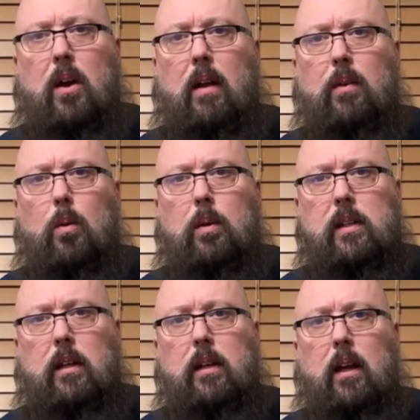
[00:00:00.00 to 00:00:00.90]
ever was
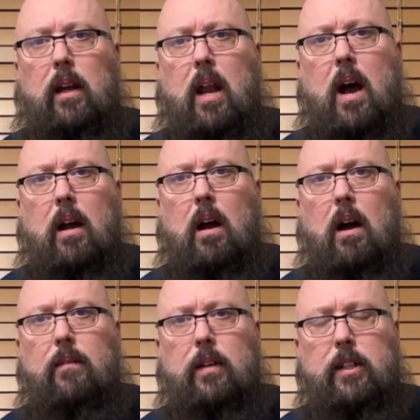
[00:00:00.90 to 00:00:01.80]
a
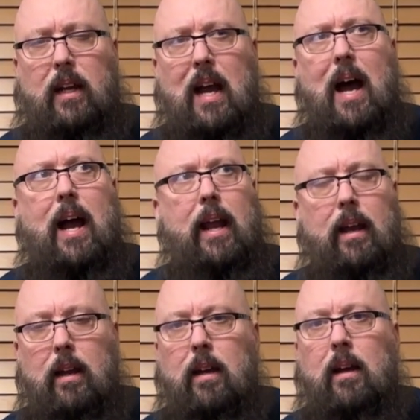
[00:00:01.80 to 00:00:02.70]
knockoff, a Takai
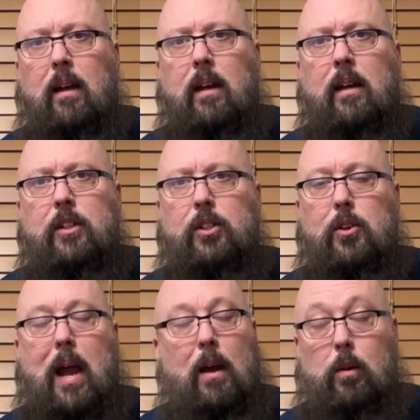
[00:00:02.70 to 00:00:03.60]

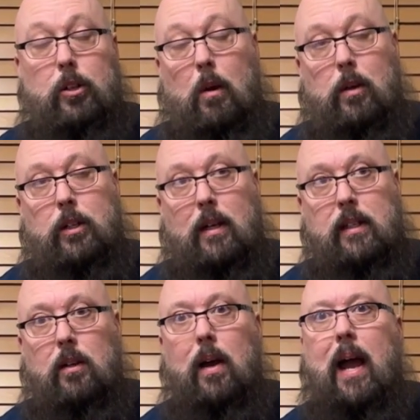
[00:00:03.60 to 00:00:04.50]
Strat, which I wish I
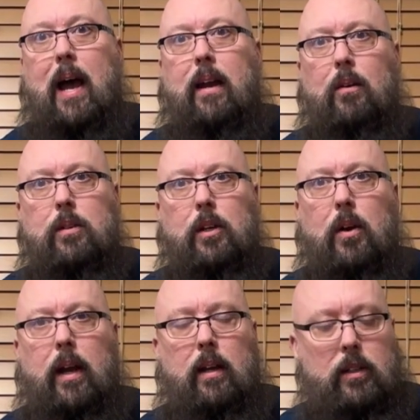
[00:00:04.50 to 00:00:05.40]
still had. It was a
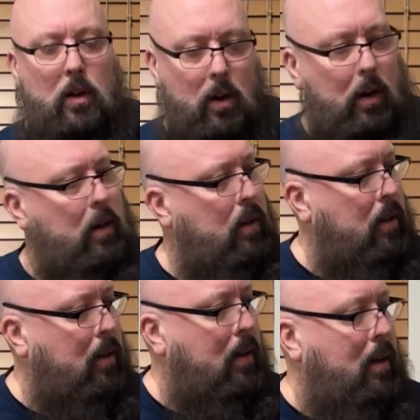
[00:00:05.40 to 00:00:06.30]
great guitar.
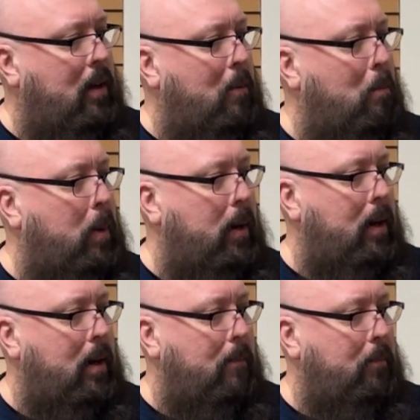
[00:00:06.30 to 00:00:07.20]
But
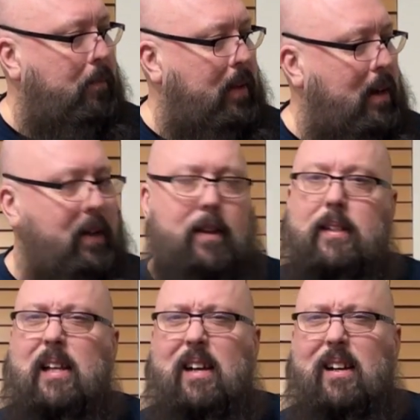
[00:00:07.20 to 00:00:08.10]
I
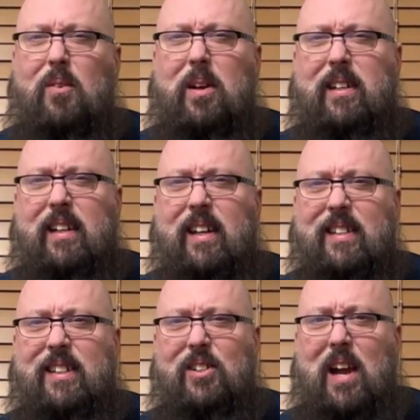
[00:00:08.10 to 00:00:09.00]
decided I wanted to get a
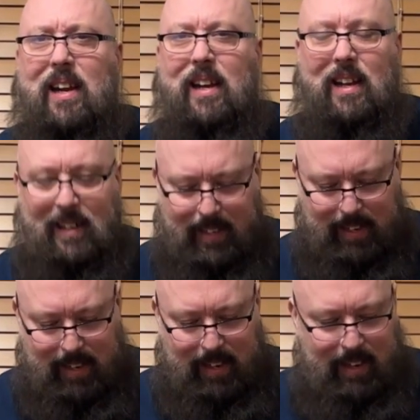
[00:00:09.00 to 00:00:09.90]
Strat again.
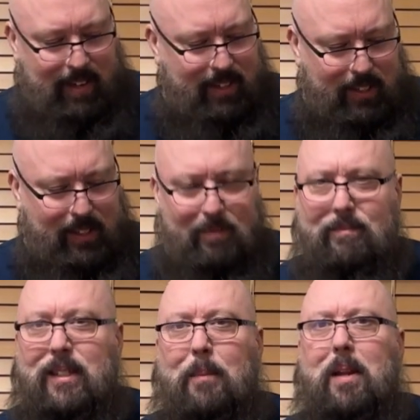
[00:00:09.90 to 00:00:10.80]
It just
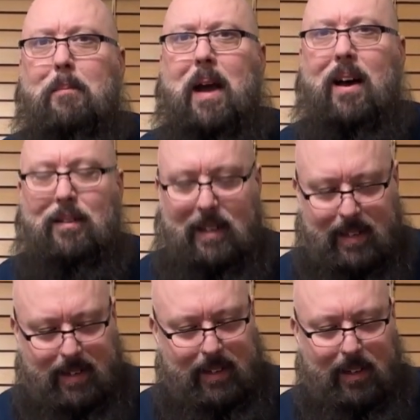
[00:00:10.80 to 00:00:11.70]
something about,
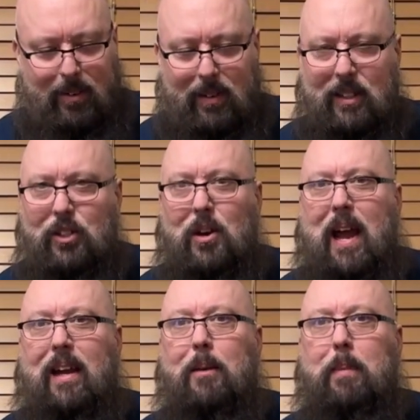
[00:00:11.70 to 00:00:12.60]
the
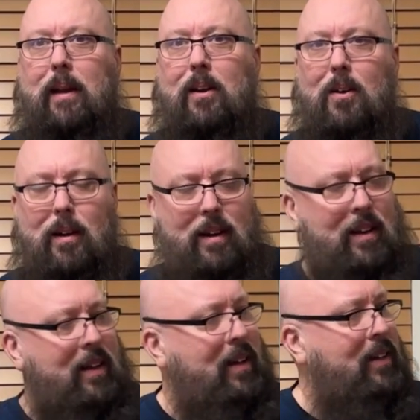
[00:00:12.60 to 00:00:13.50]
Strat and the kick guard
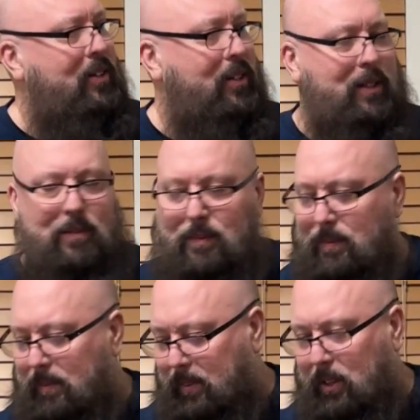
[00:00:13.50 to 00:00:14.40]
just
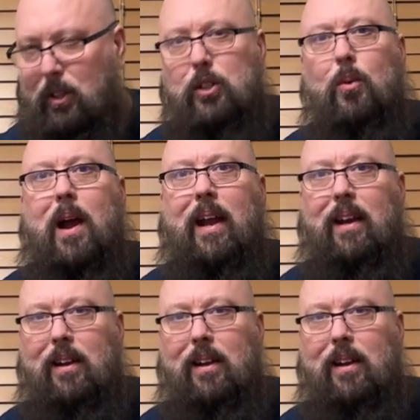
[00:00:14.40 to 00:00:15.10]
looks right,